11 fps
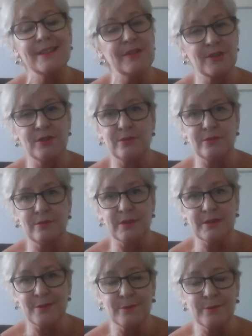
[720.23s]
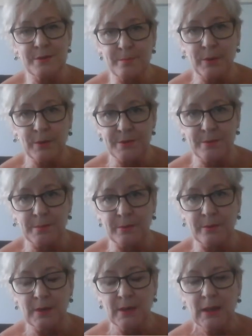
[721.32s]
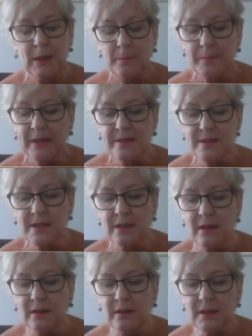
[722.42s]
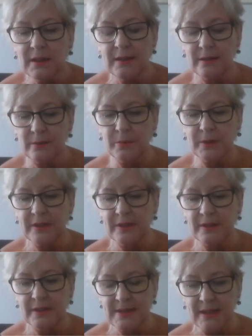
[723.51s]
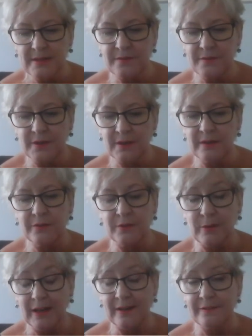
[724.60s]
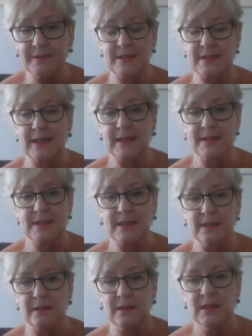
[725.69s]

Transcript: do as soon as possible, because the earlier we can identify if you have dyslexia,